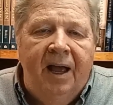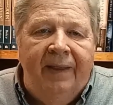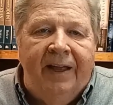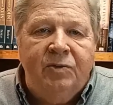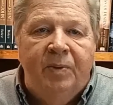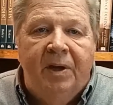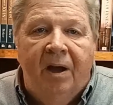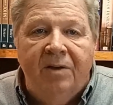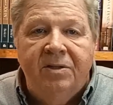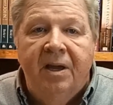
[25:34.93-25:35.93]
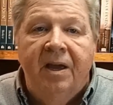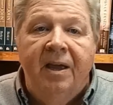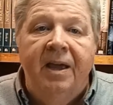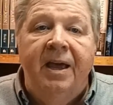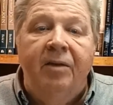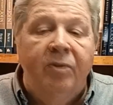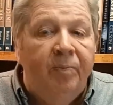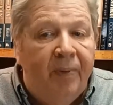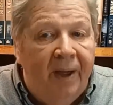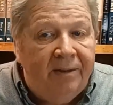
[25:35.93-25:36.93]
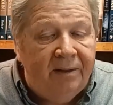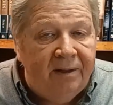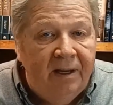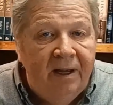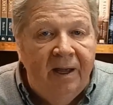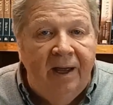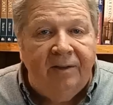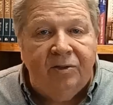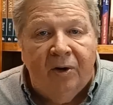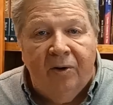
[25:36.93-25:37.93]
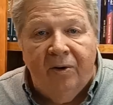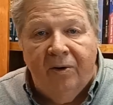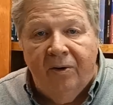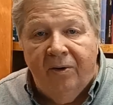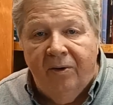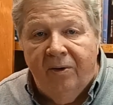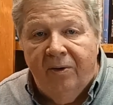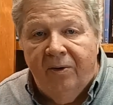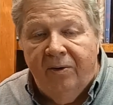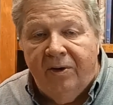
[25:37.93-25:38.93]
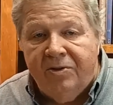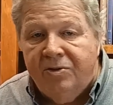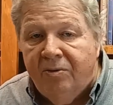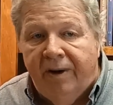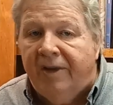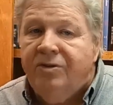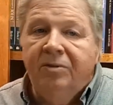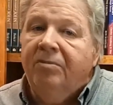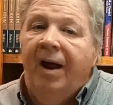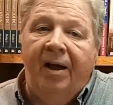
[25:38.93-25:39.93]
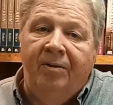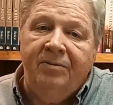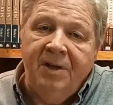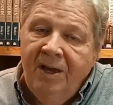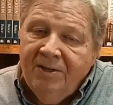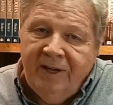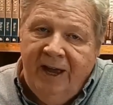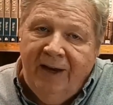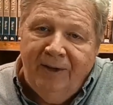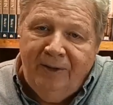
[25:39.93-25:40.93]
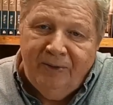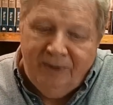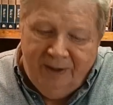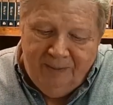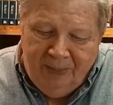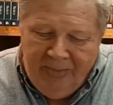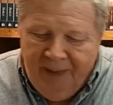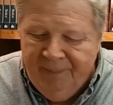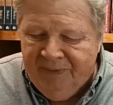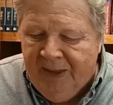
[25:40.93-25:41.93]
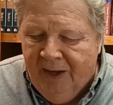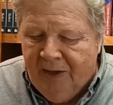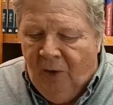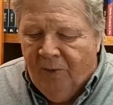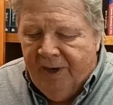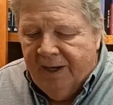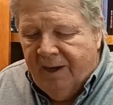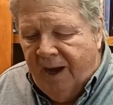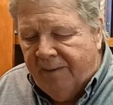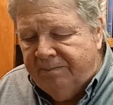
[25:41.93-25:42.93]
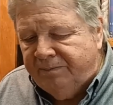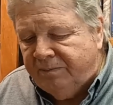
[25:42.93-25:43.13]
And that's because he had repented and turned his direction around. Say mm-hmm. hallelujah. Hallelujah. Glory to God.